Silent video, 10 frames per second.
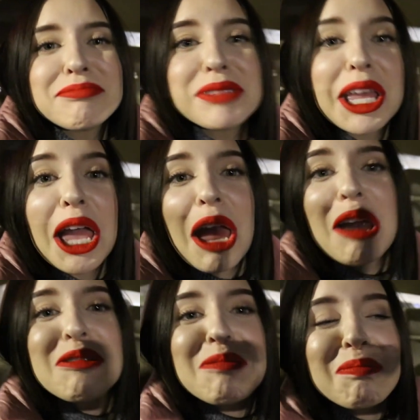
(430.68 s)

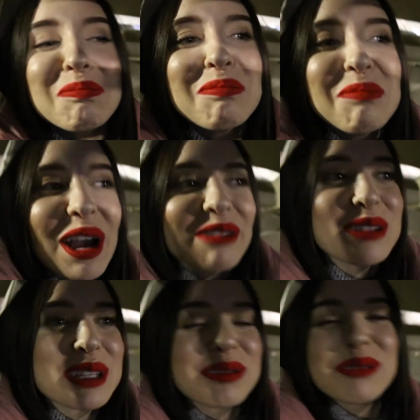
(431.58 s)
Sad. I
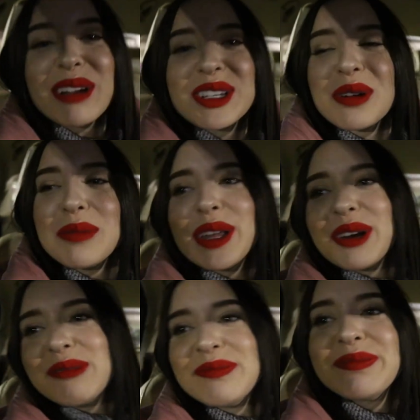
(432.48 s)
really want to watch Home
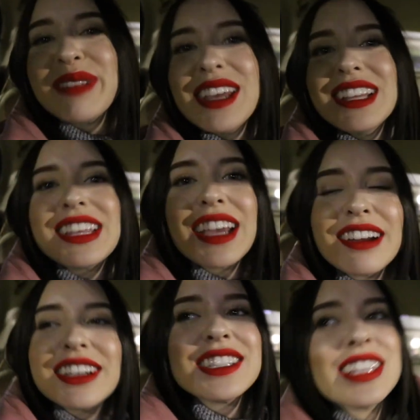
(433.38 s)
Alone. I think I
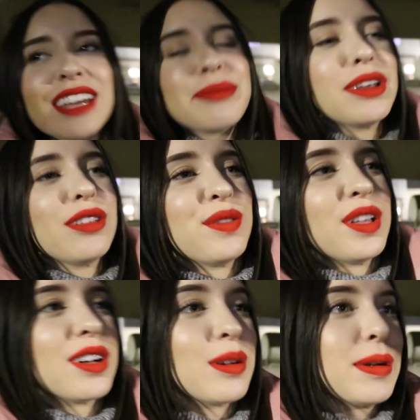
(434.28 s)
already said that in my other
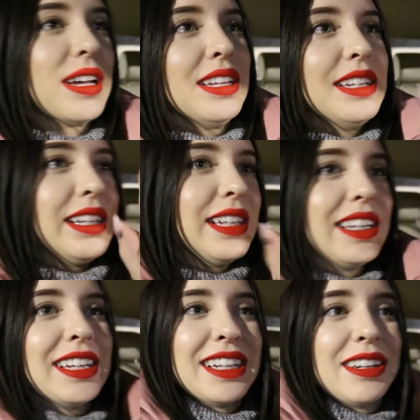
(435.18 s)
vlog, but
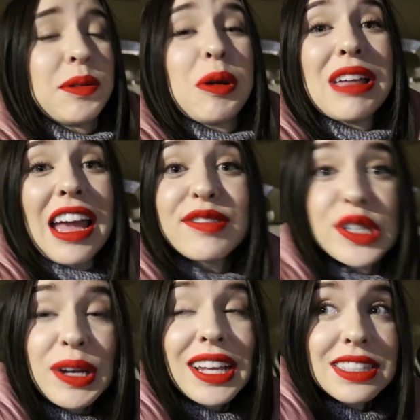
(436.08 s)
we only have
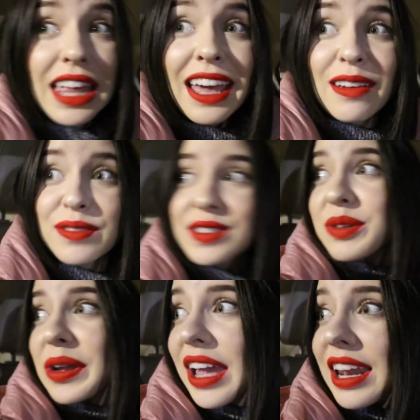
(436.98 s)
2 days left,
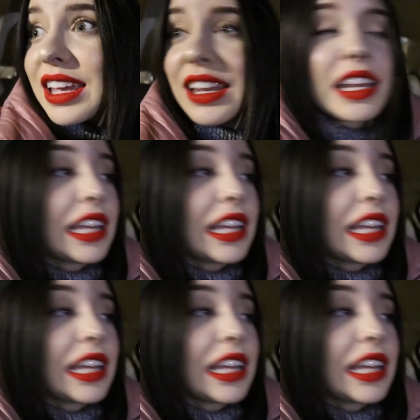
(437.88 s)
so I gotta get it